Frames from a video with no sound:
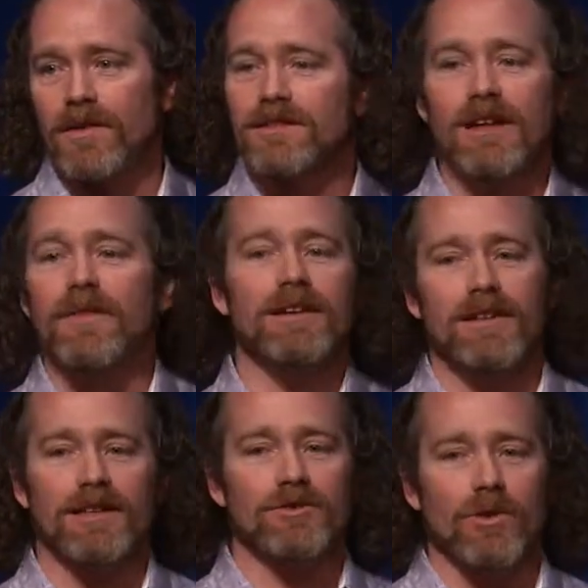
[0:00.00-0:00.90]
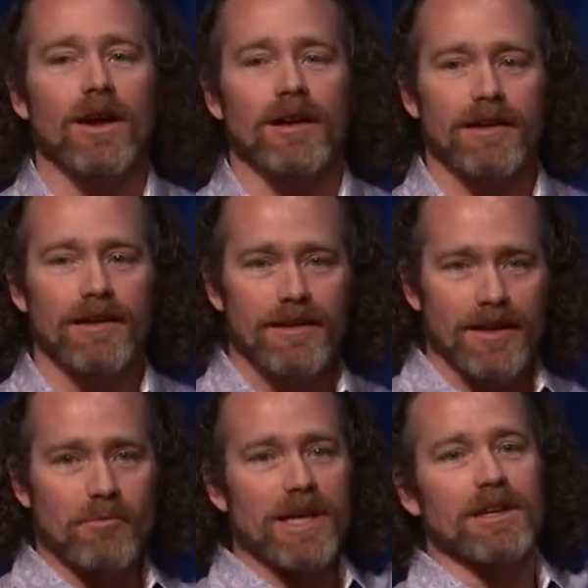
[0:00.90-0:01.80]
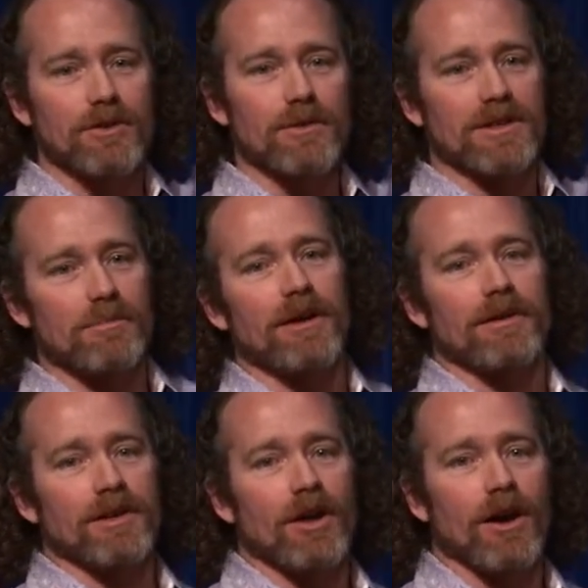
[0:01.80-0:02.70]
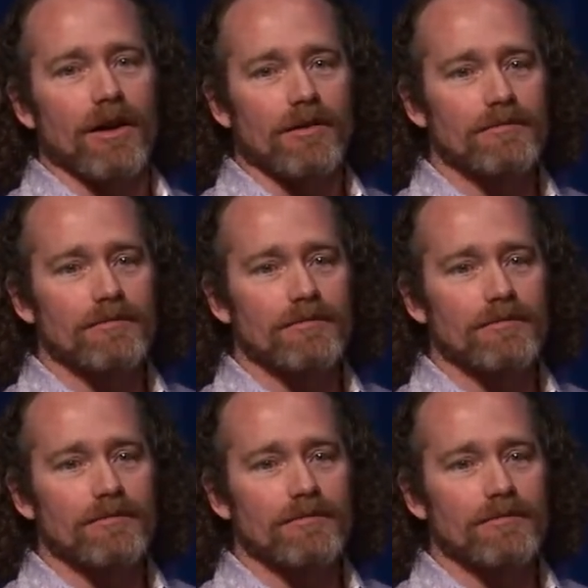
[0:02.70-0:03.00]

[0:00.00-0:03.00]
There's nothing electronic that we can do that's better than a dog.